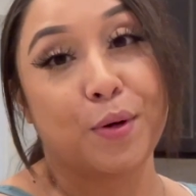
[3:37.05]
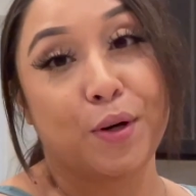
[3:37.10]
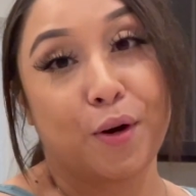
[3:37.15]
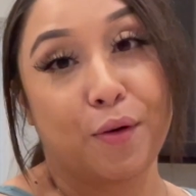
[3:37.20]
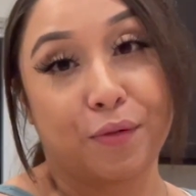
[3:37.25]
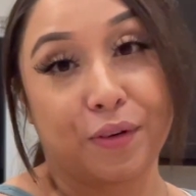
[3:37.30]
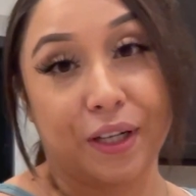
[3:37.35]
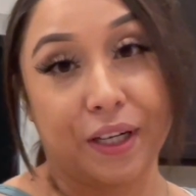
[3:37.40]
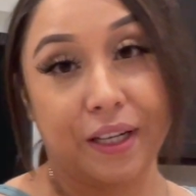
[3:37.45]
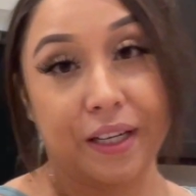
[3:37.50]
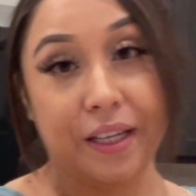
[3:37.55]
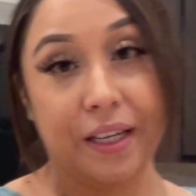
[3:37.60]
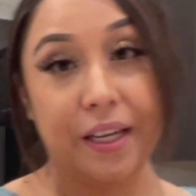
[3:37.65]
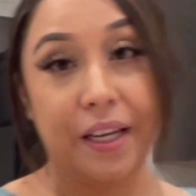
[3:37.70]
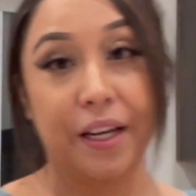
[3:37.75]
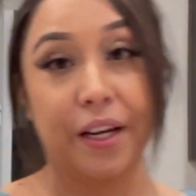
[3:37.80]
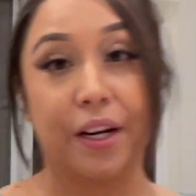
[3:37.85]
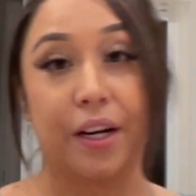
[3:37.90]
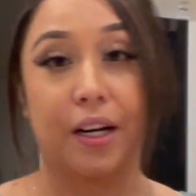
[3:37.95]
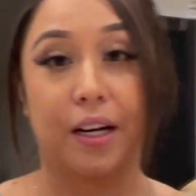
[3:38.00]
over
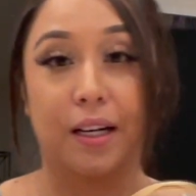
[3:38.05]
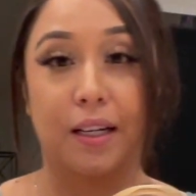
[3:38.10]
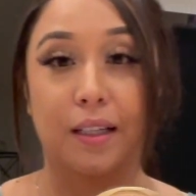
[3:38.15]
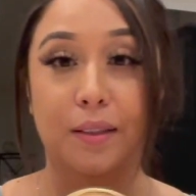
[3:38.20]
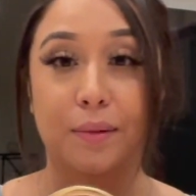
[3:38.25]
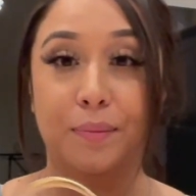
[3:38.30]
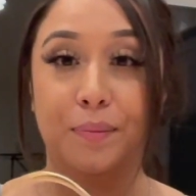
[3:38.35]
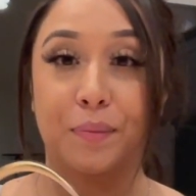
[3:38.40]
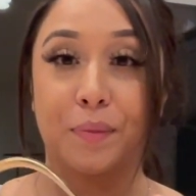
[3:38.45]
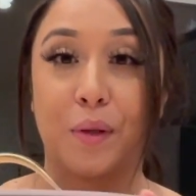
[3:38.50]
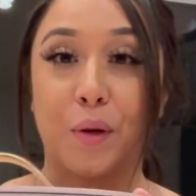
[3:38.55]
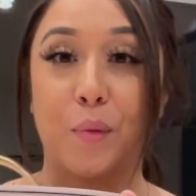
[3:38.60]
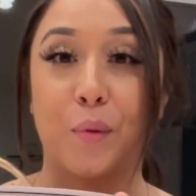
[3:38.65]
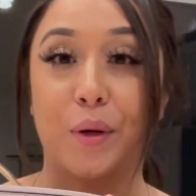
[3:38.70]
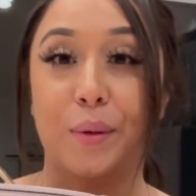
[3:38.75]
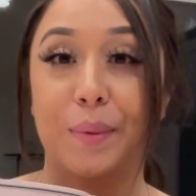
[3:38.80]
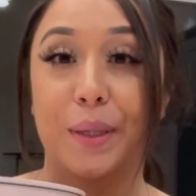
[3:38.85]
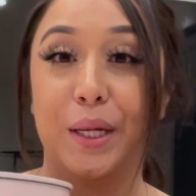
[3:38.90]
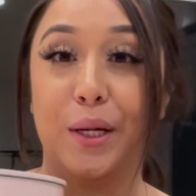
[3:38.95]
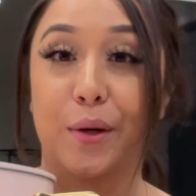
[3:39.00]
here
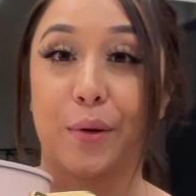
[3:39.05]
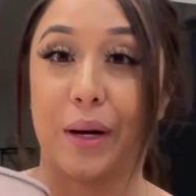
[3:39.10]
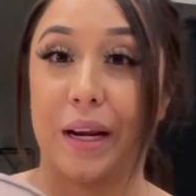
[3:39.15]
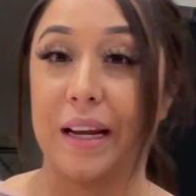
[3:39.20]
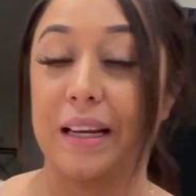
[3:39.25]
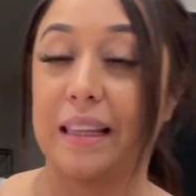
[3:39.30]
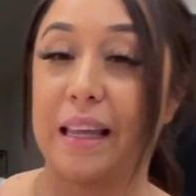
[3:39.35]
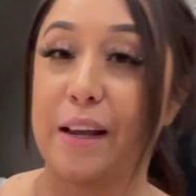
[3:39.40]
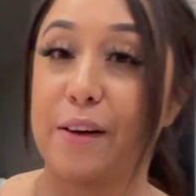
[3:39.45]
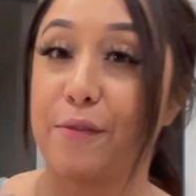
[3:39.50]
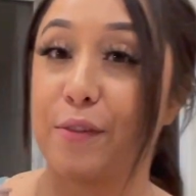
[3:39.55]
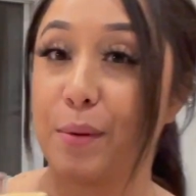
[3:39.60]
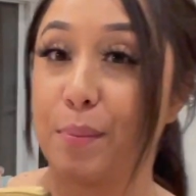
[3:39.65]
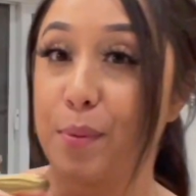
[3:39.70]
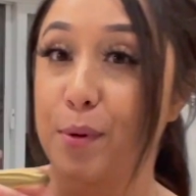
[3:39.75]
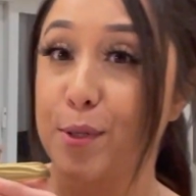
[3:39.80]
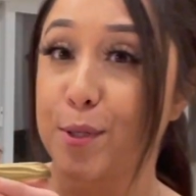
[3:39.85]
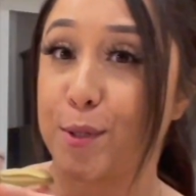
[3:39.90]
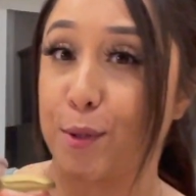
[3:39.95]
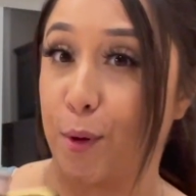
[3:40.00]
would be great like for
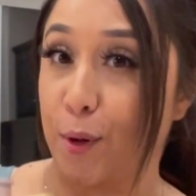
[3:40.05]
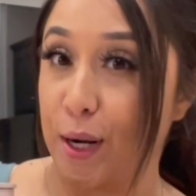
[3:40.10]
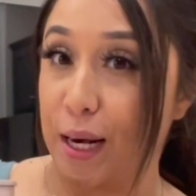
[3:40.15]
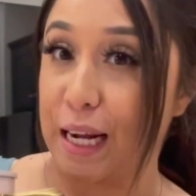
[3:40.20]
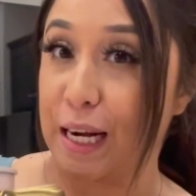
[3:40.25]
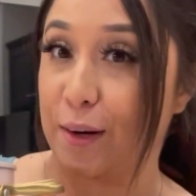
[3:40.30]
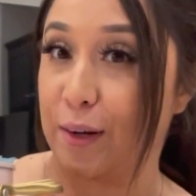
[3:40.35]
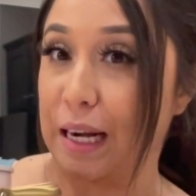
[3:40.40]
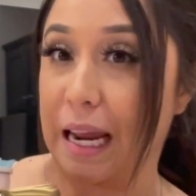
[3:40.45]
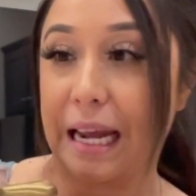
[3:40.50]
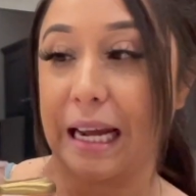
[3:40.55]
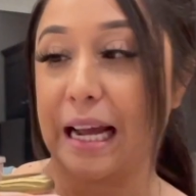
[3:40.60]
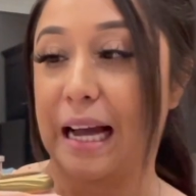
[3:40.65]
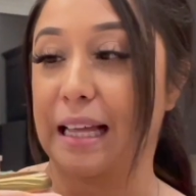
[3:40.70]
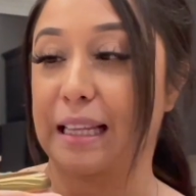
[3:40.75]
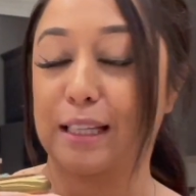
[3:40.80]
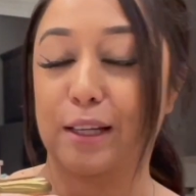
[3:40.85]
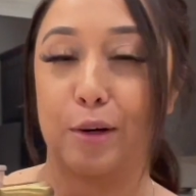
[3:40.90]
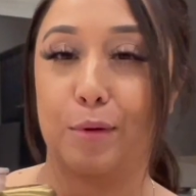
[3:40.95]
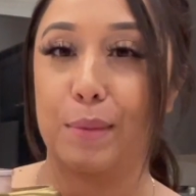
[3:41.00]
pozole or like
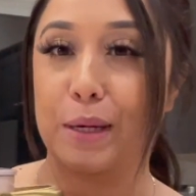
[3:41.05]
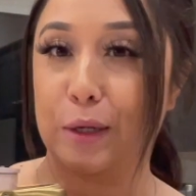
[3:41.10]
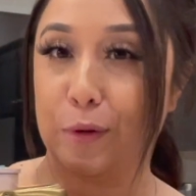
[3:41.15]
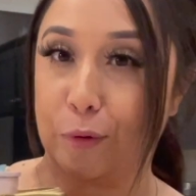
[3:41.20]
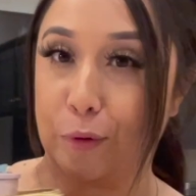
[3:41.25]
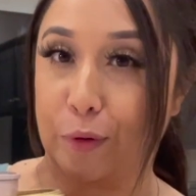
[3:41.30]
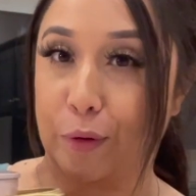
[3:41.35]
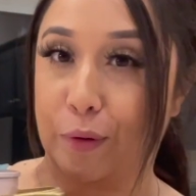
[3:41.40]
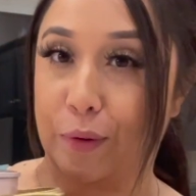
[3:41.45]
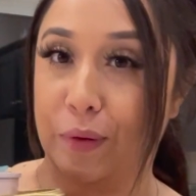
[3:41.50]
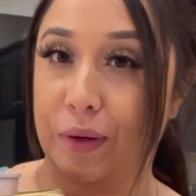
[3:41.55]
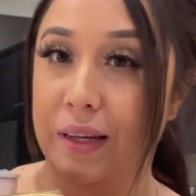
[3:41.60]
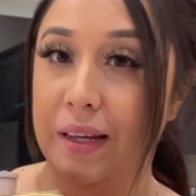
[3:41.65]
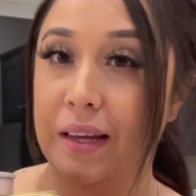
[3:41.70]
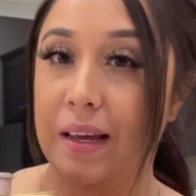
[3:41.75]
a little menudo.